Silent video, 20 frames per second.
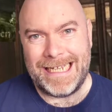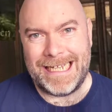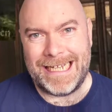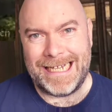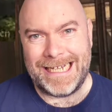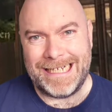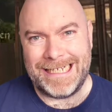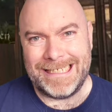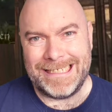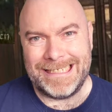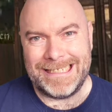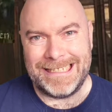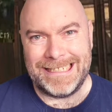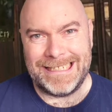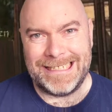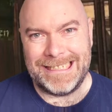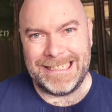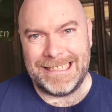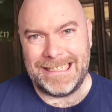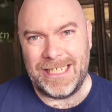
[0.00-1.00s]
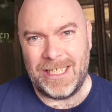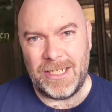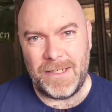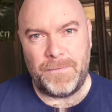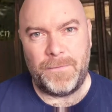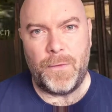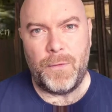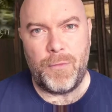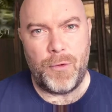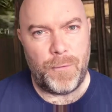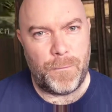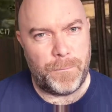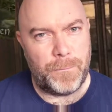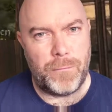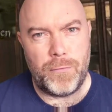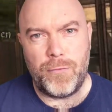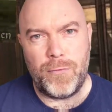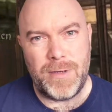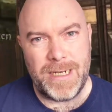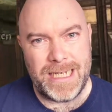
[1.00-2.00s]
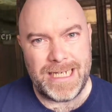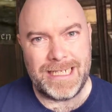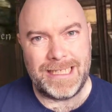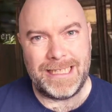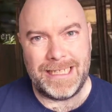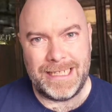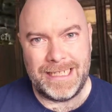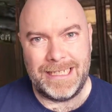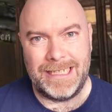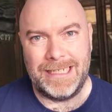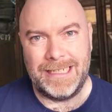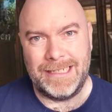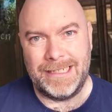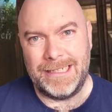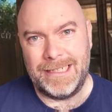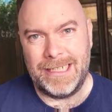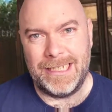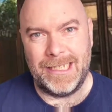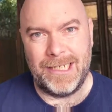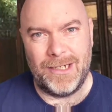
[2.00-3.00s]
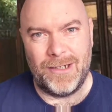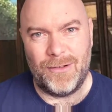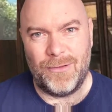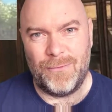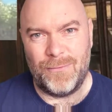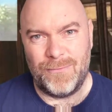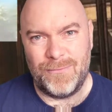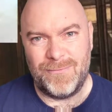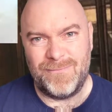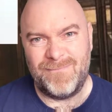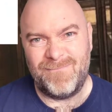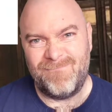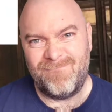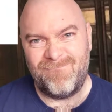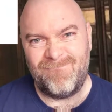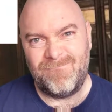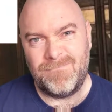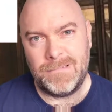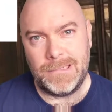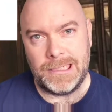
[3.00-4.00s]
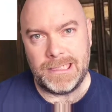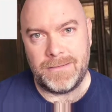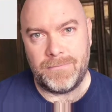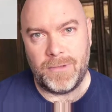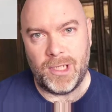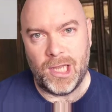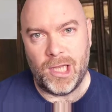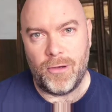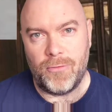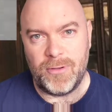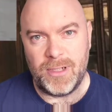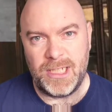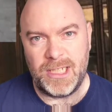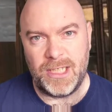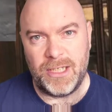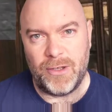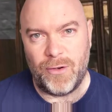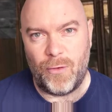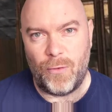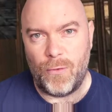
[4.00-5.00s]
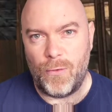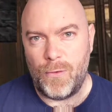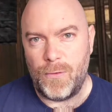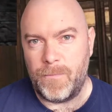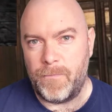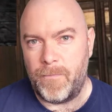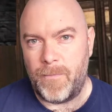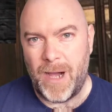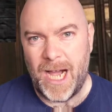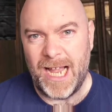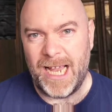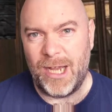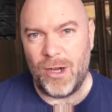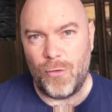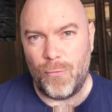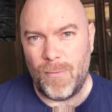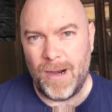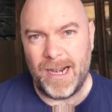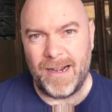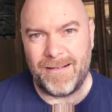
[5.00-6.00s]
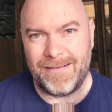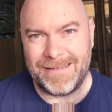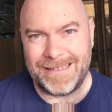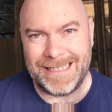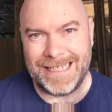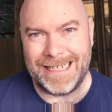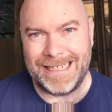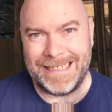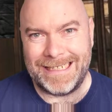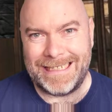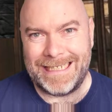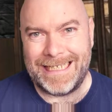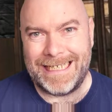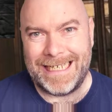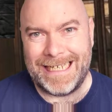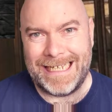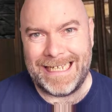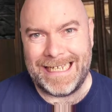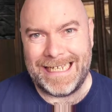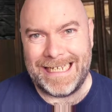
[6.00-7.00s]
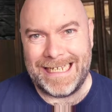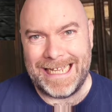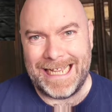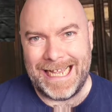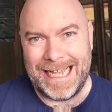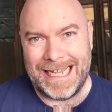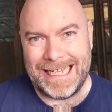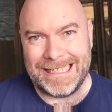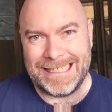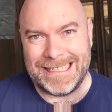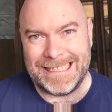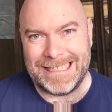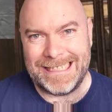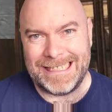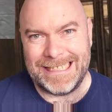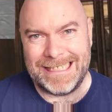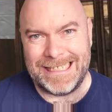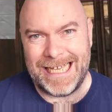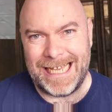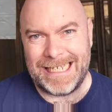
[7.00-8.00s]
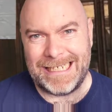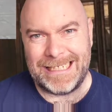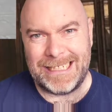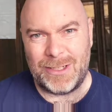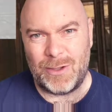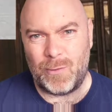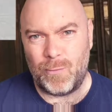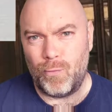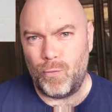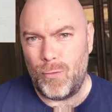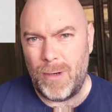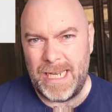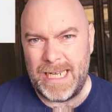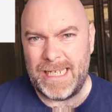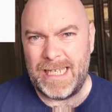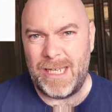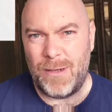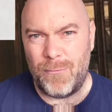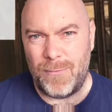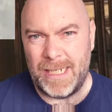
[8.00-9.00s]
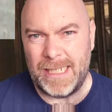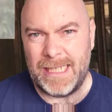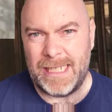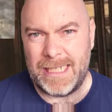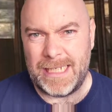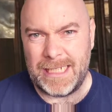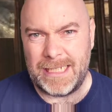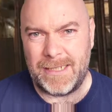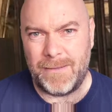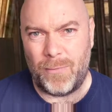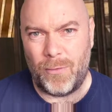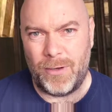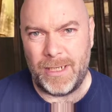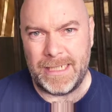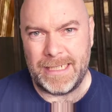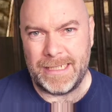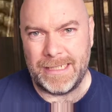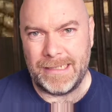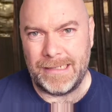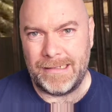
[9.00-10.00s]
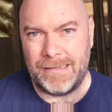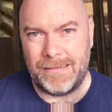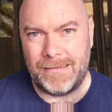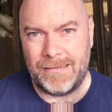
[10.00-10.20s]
and none of them have really, come close to the whole Bioware thing. And that's really, really disappointing.